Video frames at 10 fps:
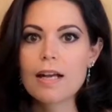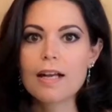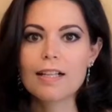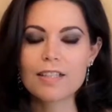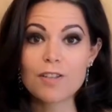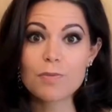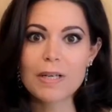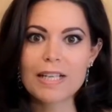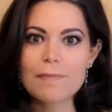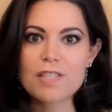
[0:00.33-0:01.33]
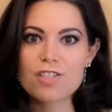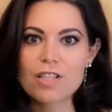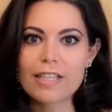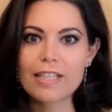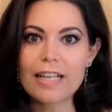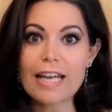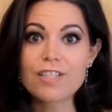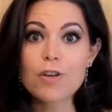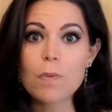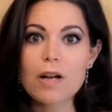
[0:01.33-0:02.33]
Hello, my name is Jillian and
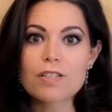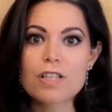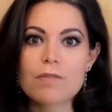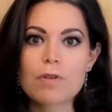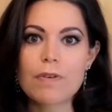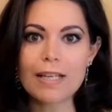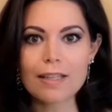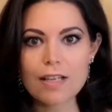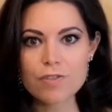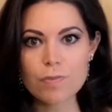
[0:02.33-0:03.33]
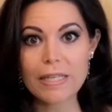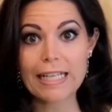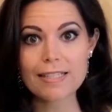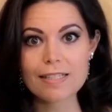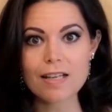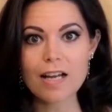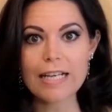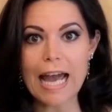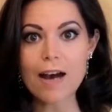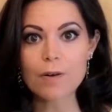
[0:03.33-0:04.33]
you're watching Revitalize from the
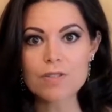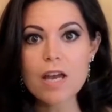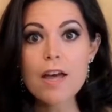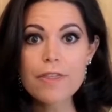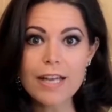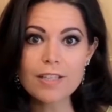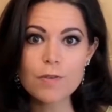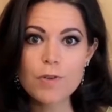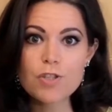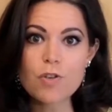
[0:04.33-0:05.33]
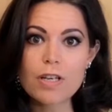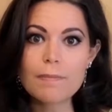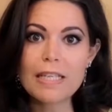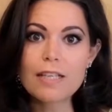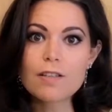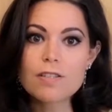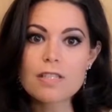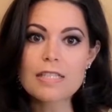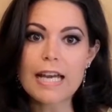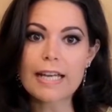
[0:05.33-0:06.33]
Inside Out. Thank you for joining me here
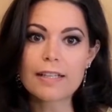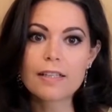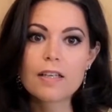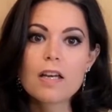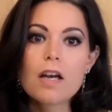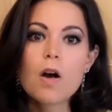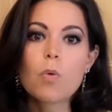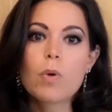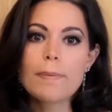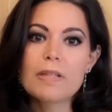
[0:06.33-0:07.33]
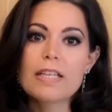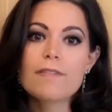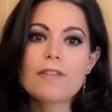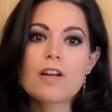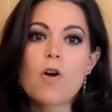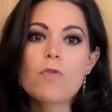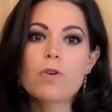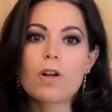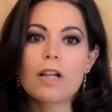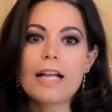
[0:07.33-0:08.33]
today. We believe that
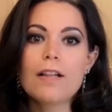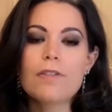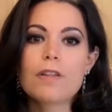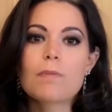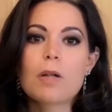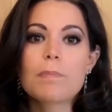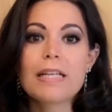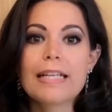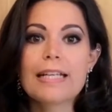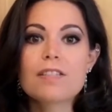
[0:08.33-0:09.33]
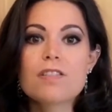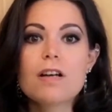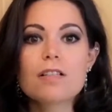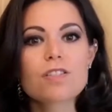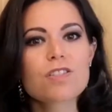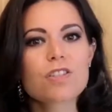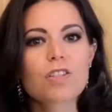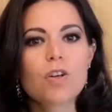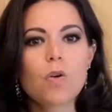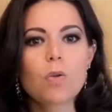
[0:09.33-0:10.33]
overall health and well-being is not just a
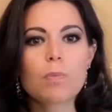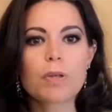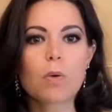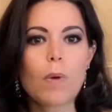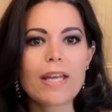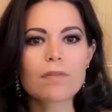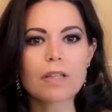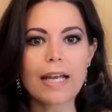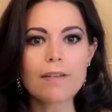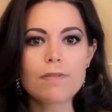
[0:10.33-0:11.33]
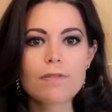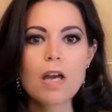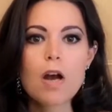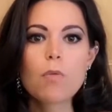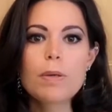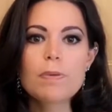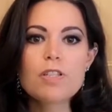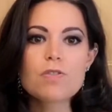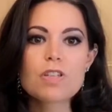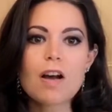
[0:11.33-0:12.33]
goal but a way of life. We
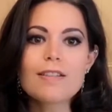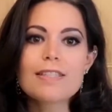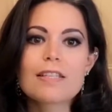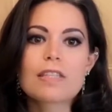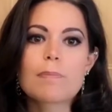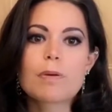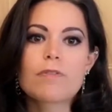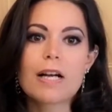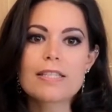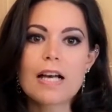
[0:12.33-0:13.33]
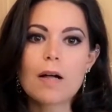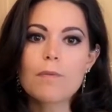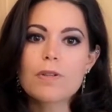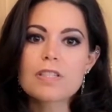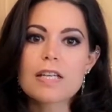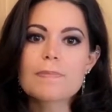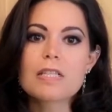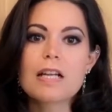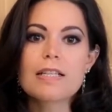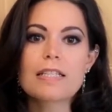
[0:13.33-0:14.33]
produce content that provides helpful tips
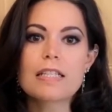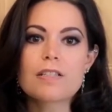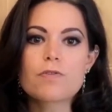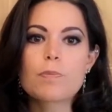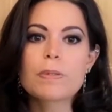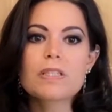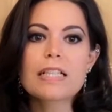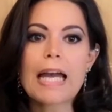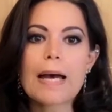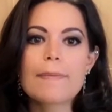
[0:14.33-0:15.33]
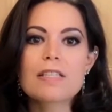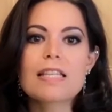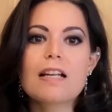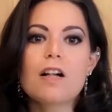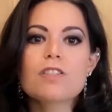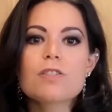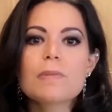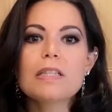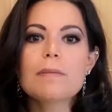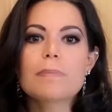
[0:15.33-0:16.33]
and ideas for building habits that
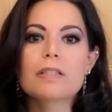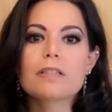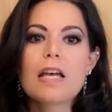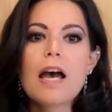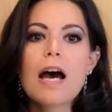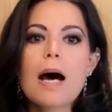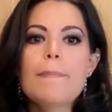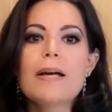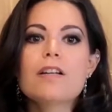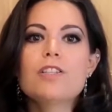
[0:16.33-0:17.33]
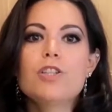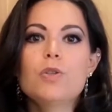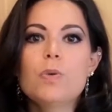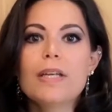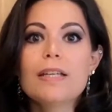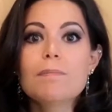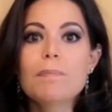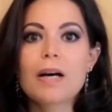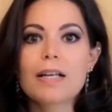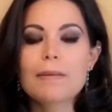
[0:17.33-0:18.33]
ultimately build a better you in
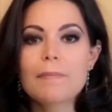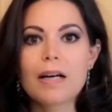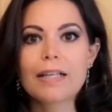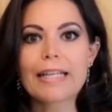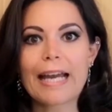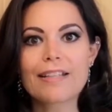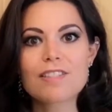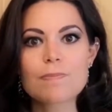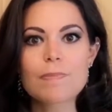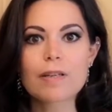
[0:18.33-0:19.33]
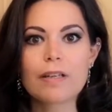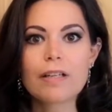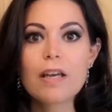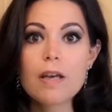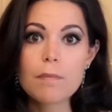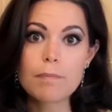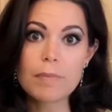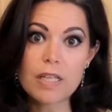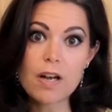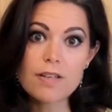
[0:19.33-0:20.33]
body, mind, and spirit.
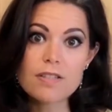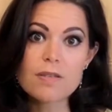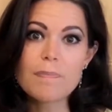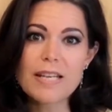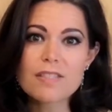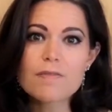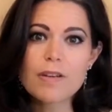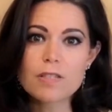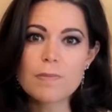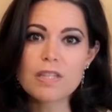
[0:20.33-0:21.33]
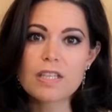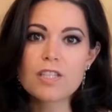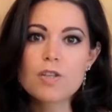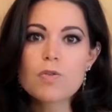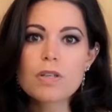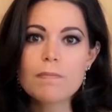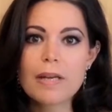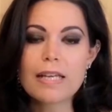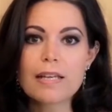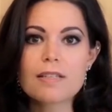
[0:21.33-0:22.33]
Because the best investment that you can
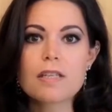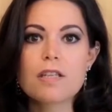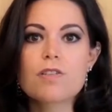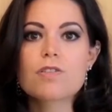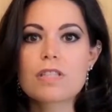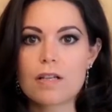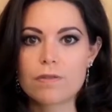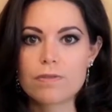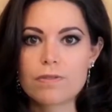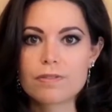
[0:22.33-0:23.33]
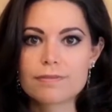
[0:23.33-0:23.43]
make is in yourself.